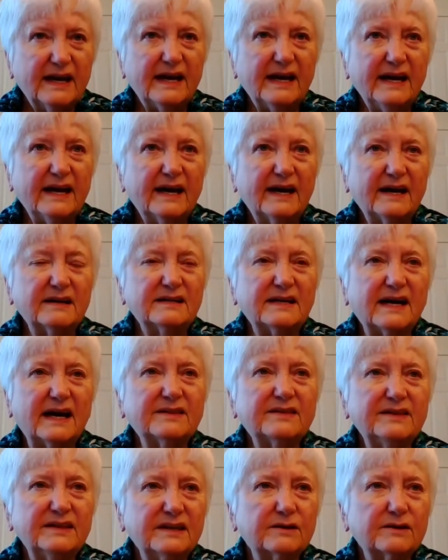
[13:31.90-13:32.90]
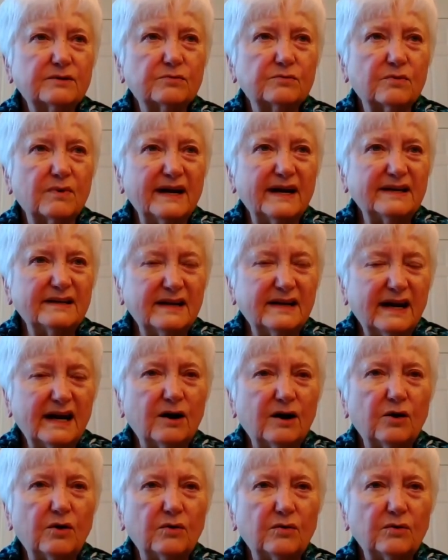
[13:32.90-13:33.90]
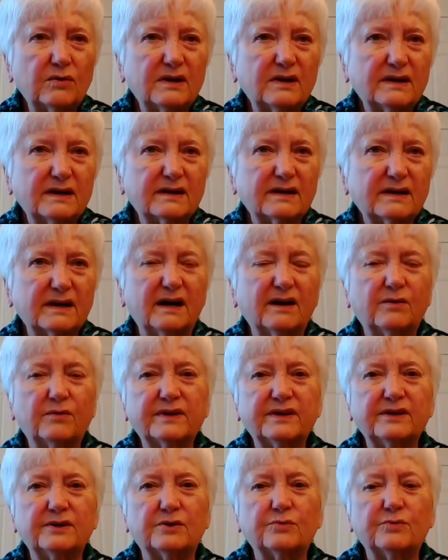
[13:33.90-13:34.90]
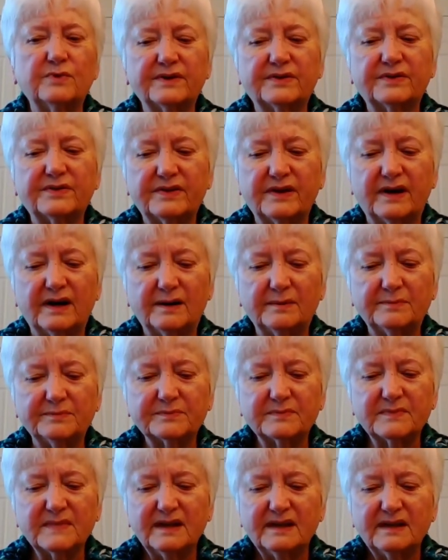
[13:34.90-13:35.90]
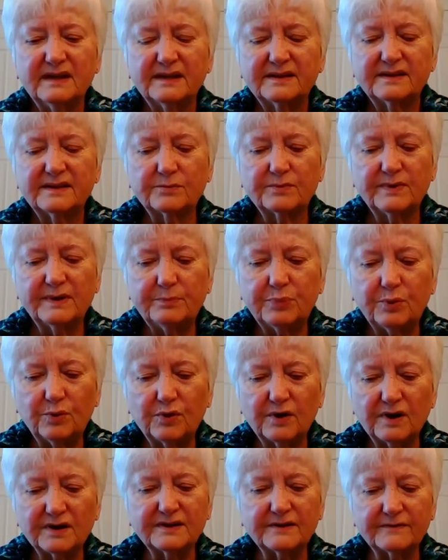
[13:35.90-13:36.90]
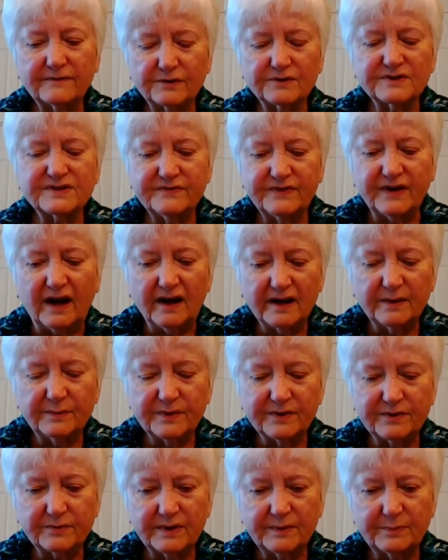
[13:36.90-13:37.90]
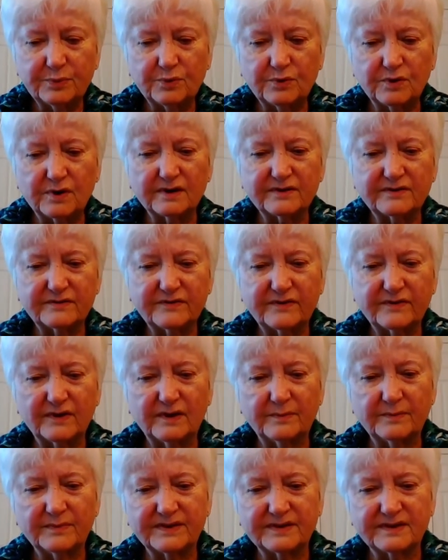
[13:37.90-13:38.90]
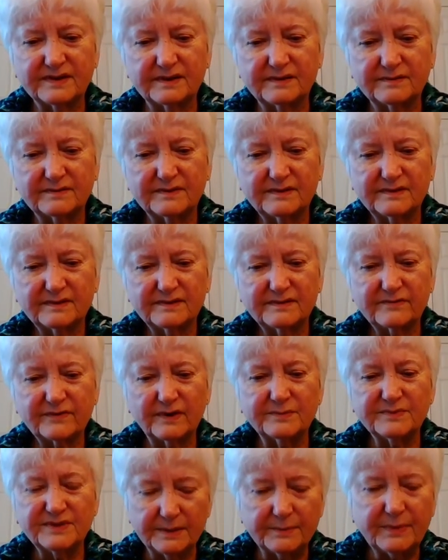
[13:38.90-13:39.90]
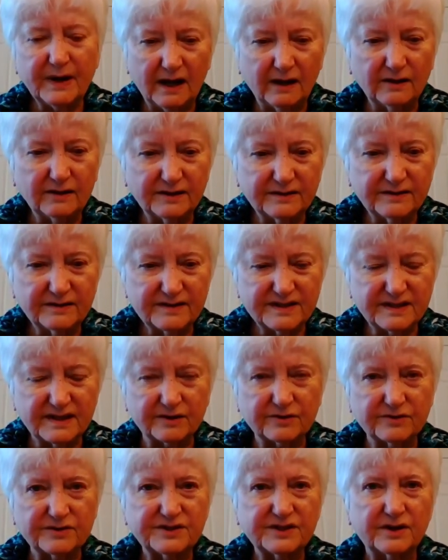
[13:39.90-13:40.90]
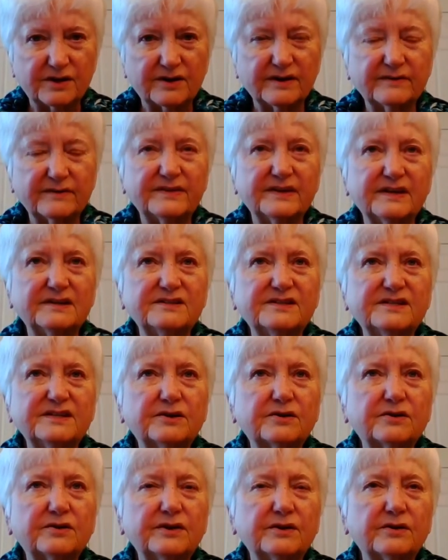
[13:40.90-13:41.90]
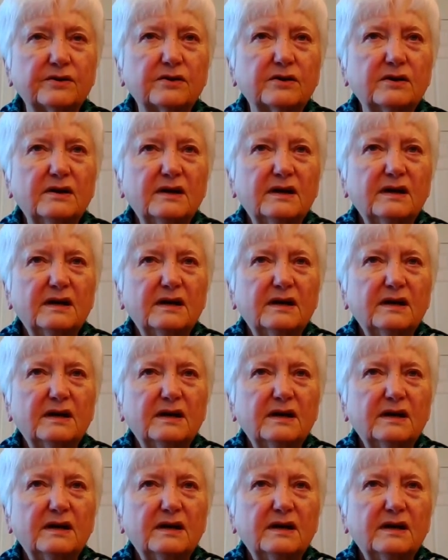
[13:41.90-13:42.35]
And I think right now, with the report, the first volume of the report from Deb Holland, Secretary of the Interior,